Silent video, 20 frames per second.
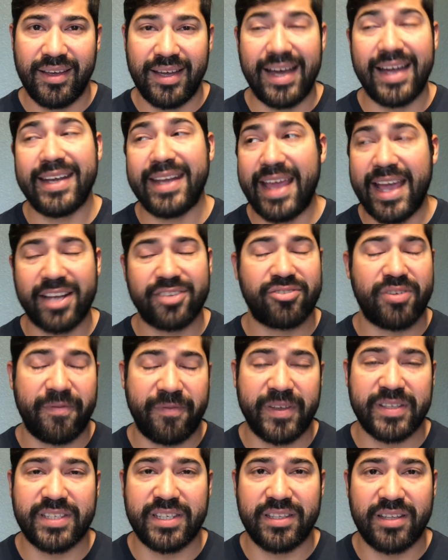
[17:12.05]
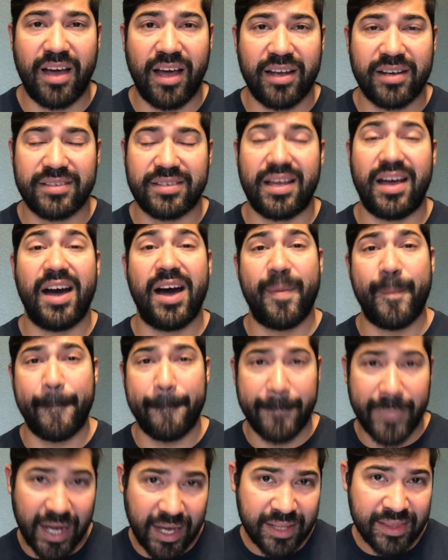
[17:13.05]
an extra $15 a
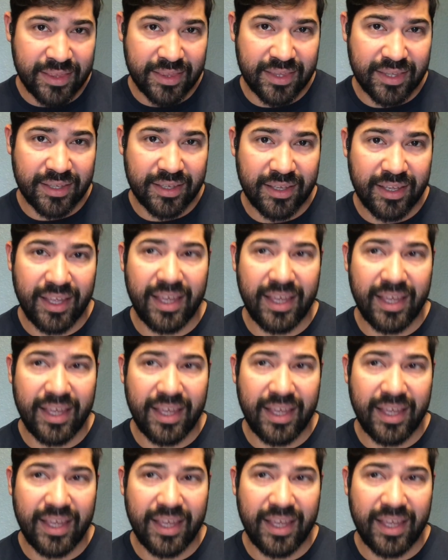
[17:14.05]
month,